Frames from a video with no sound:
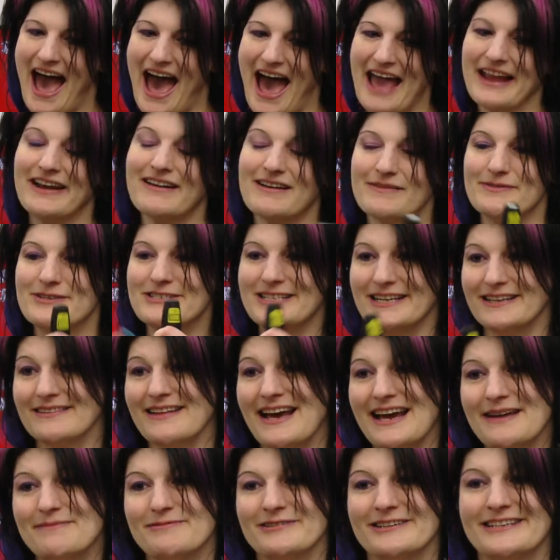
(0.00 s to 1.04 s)
you know, I'm using
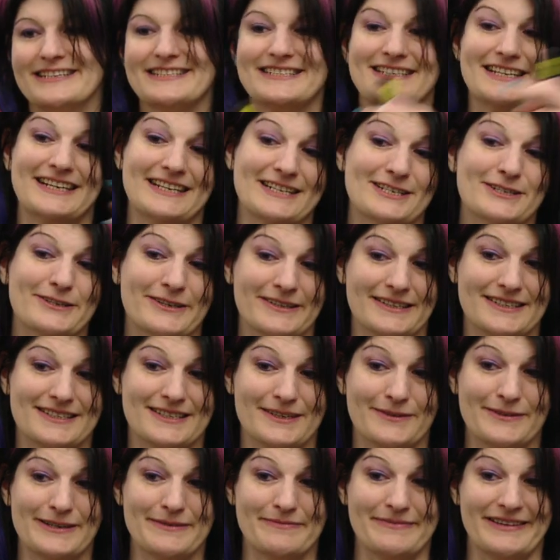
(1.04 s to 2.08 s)
libraries to control this
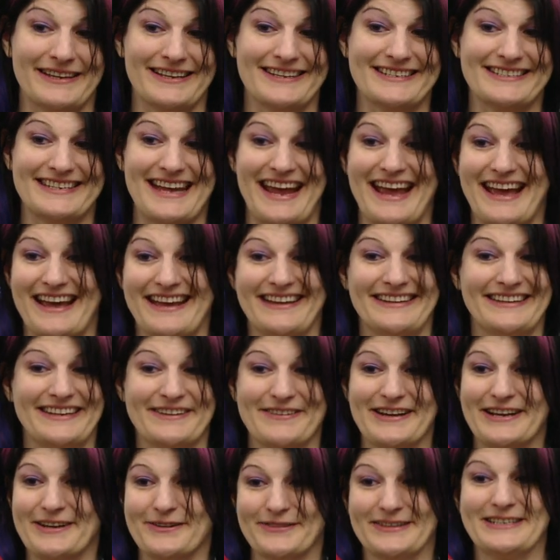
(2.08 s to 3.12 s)
equipment, and you know,
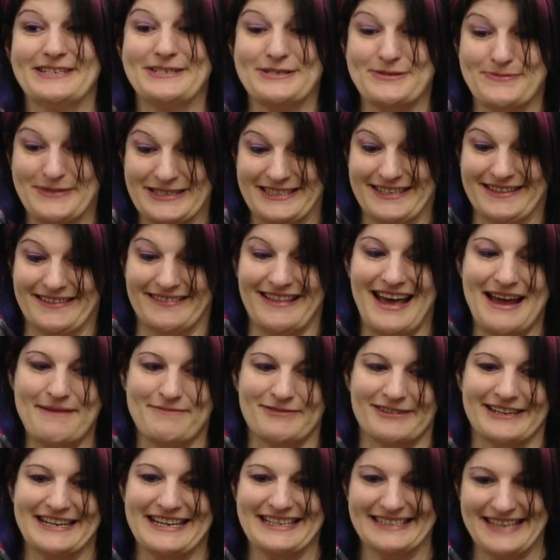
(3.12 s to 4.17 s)
I can only do what's in the
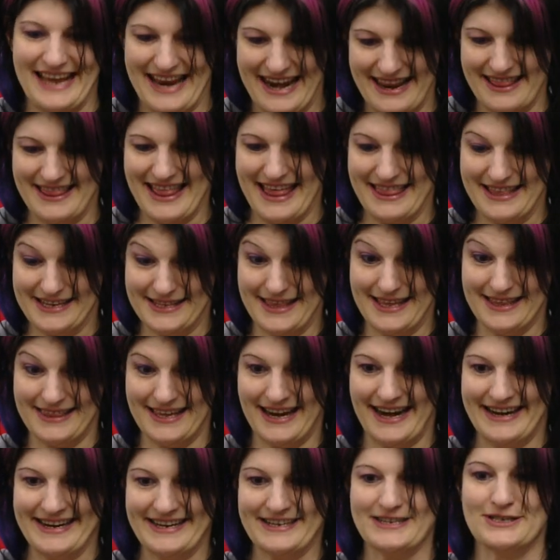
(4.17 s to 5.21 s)
libraries, and the thing
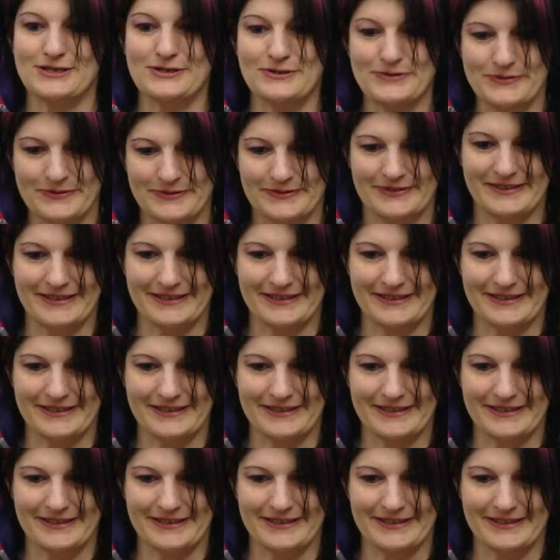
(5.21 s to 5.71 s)
that I need to do,